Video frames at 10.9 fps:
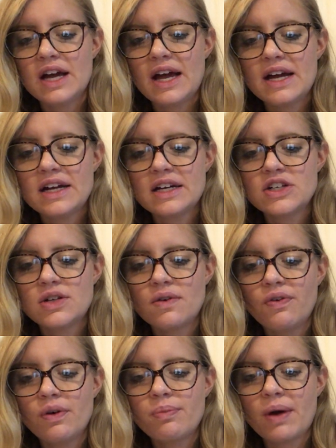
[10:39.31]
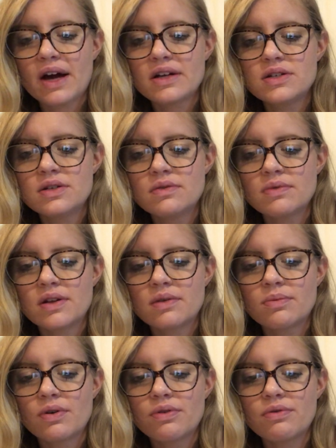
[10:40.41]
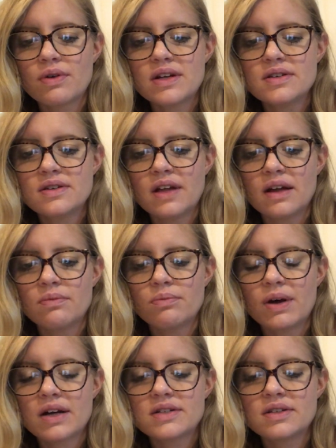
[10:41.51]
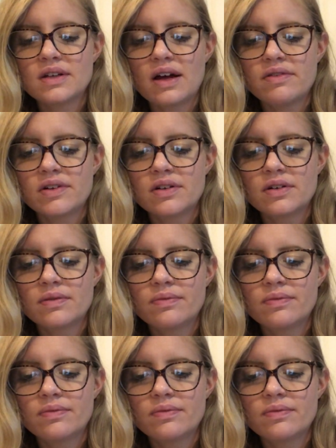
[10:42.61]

and as she fell back into the rhythm, her threads lightened back to lavender.